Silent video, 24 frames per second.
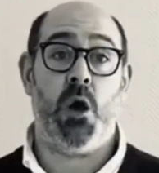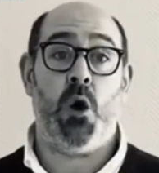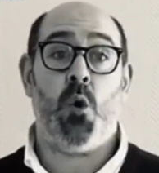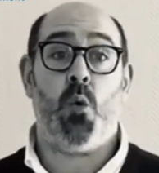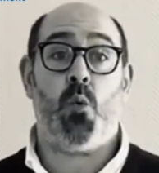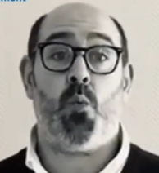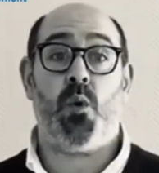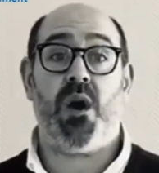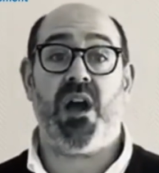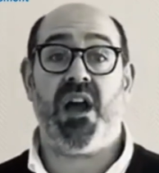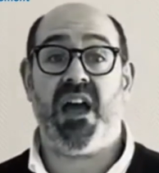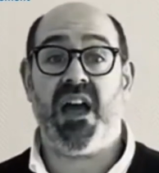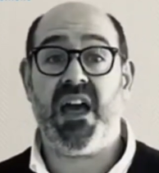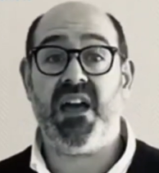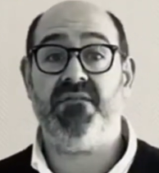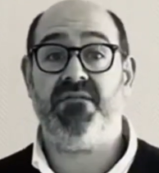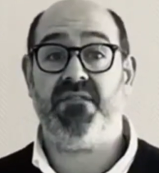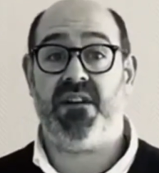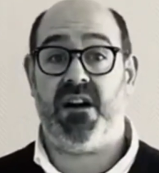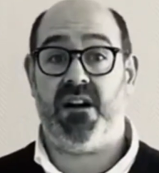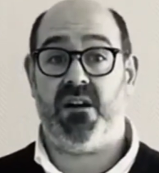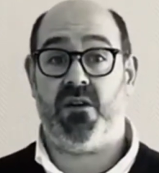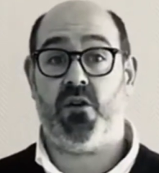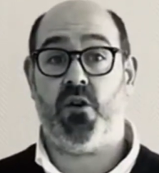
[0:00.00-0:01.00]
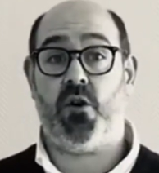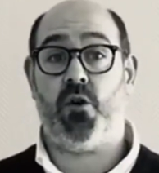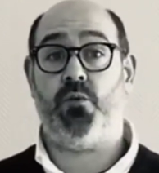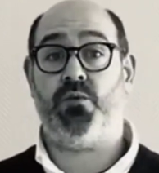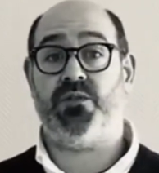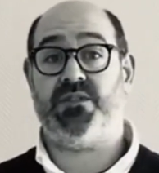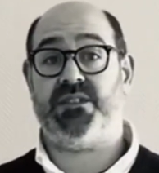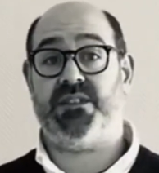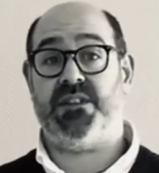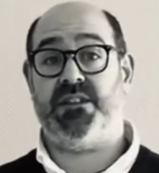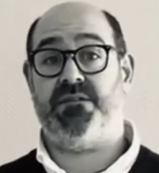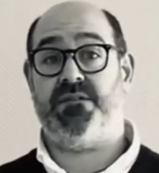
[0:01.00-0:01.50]
Wherever
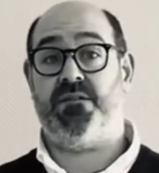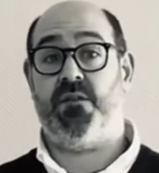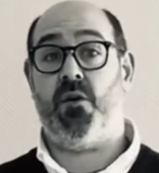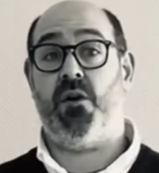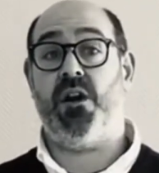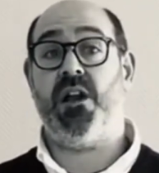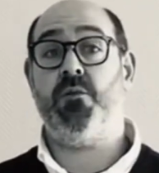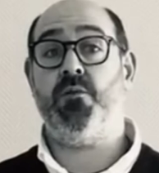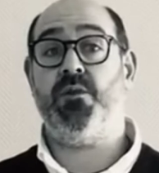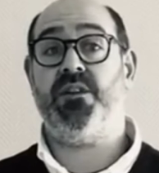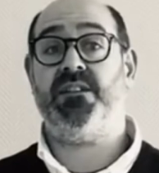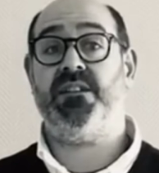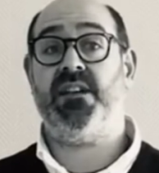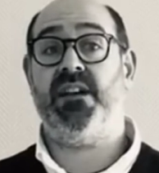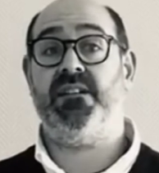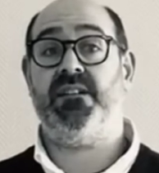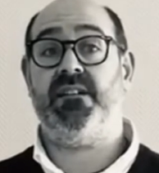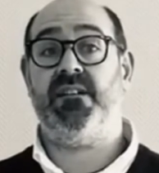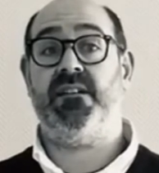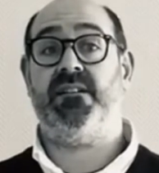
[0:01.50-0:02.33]
corrosive or irritating